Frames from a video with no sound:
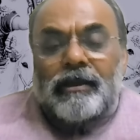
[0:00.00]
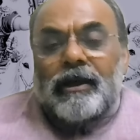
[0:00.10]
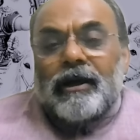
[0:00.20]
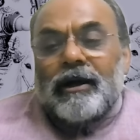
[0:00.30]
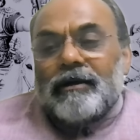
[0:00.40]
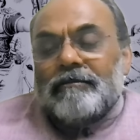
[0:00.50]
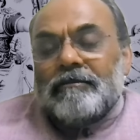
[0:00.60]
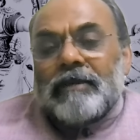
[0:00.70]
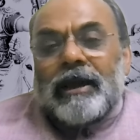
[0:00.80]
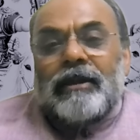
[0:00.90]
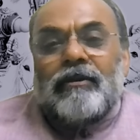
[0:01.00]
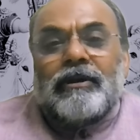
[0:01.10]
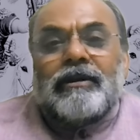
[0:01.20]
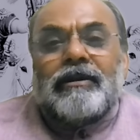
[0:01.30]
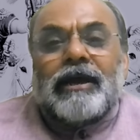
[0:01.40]
Uh, I
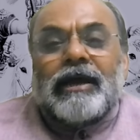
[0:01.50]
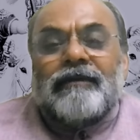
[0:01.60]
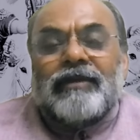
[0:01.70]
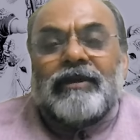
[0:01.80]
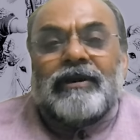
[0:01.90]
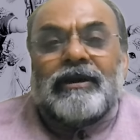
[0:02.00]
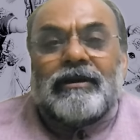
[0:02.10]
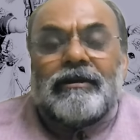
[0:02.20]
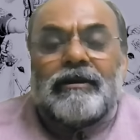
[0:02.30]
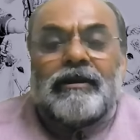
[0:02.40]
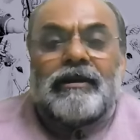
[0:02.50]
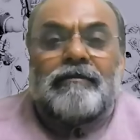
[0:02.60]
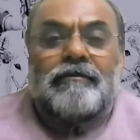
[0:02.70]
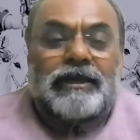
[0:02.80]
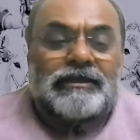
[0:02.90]
don't, I have never
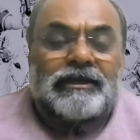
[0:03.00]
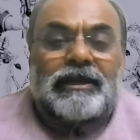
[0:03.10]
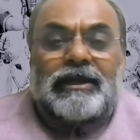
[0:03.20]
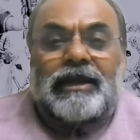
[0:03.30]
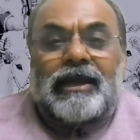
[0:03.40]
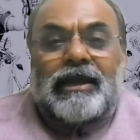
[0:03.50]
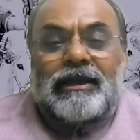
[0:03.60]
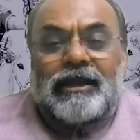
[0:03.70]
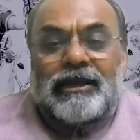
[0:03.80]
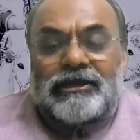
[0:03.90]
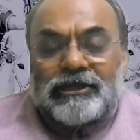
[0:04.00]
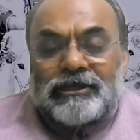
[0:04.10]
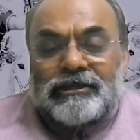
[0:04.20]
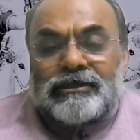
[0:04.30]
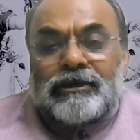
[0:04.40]
basically taken
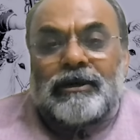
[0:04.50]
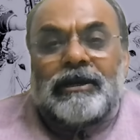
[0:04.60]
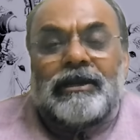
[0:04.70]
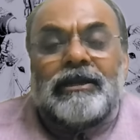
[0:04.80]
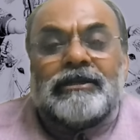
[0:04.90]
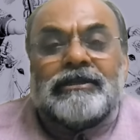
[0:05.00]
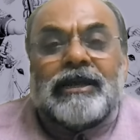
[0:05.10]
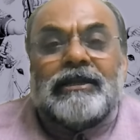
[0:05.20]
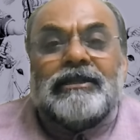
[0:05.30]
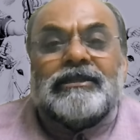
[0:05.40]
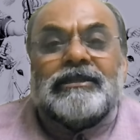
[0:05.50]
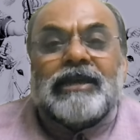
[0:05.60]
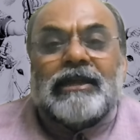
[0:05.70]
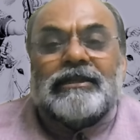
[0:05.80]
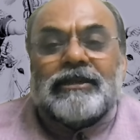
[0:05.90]
directions on leaders that this is the
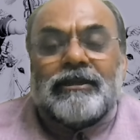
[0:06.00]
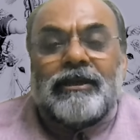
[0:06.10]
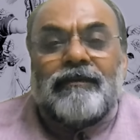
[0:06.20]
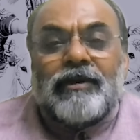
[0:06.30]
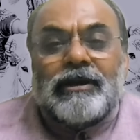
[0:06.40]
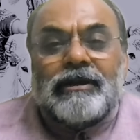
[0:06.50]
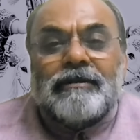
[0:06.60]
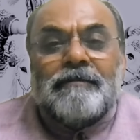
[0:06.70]
answer they want.